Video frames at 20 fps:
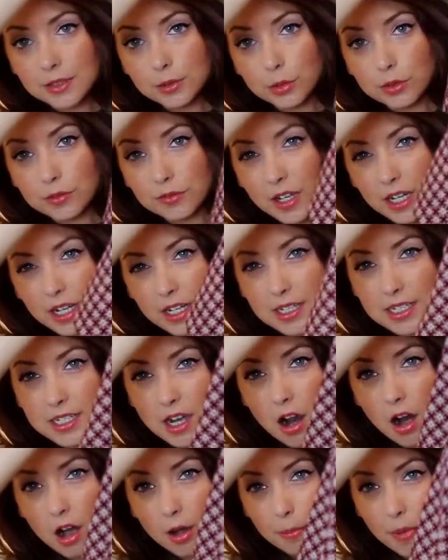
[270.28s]
sort of like a
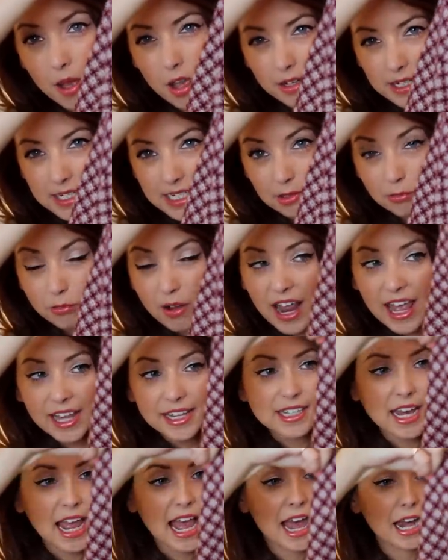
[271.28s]
dark burgundy
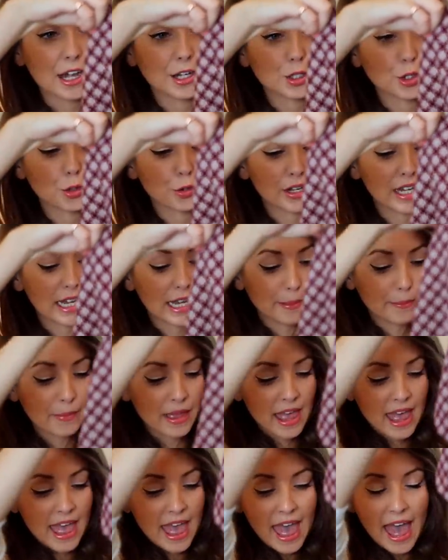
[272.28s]
red and
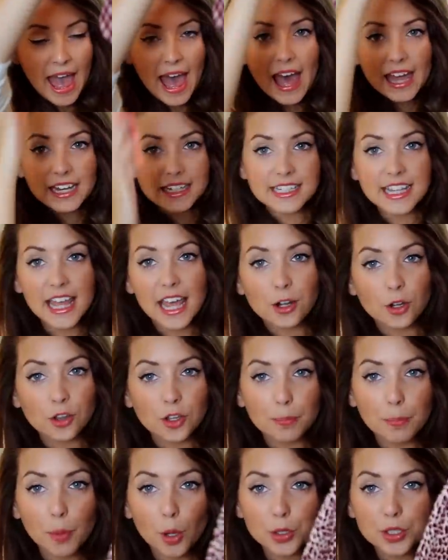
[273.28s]
cream. And then
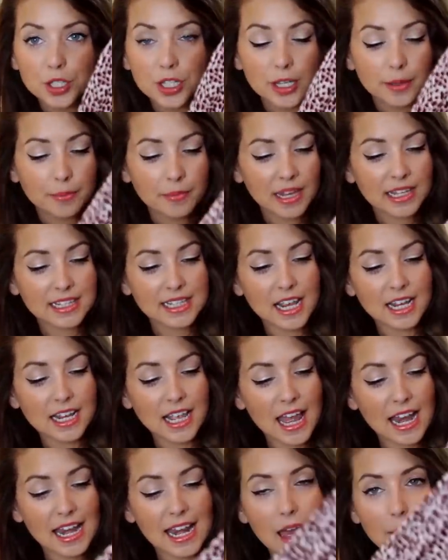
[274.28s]
on the bottom, it's
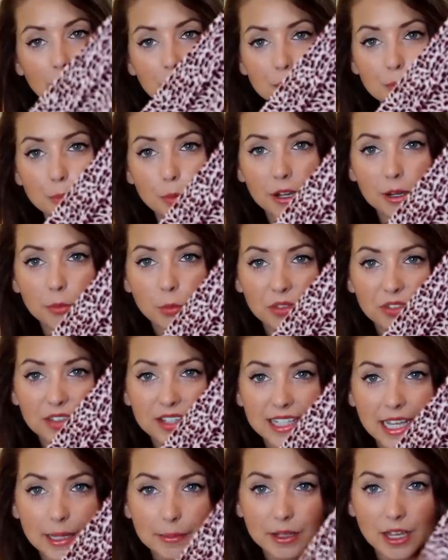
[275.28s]
like a leopard print with
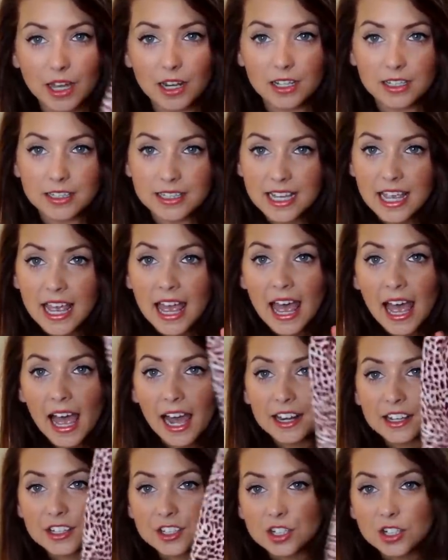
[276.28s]
the same colours.
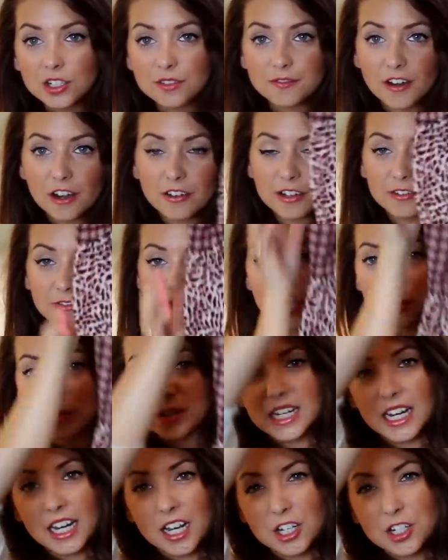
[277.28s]
And it's just very
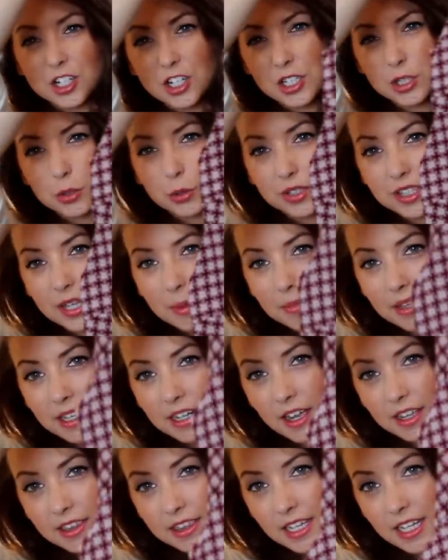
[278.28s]
floaty, and I just thought
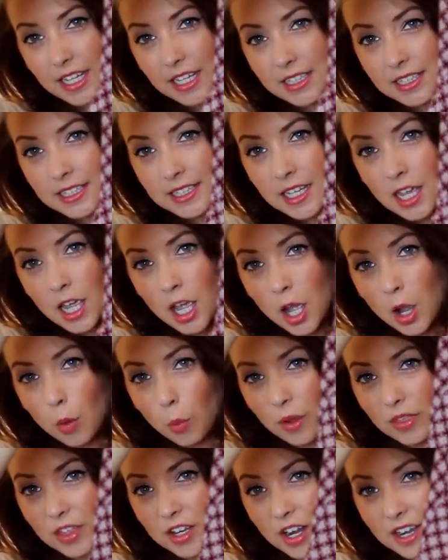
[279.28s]
something like this
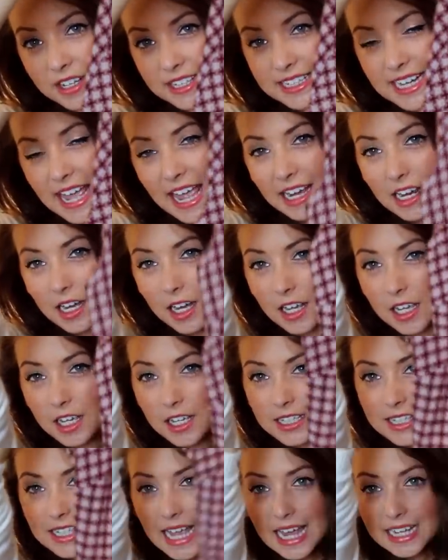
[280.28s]
with a nice
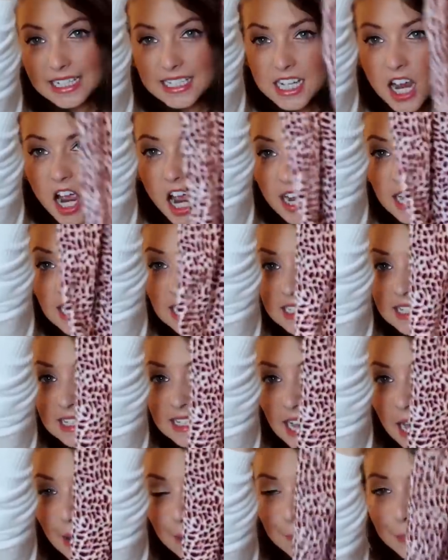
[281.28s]
necklace and
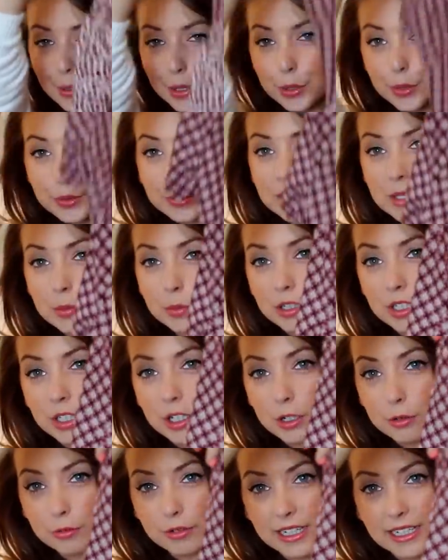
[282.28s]
tights and boots would
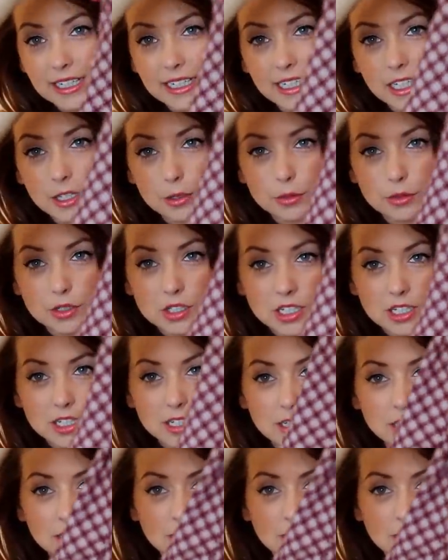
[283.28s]
look really cute.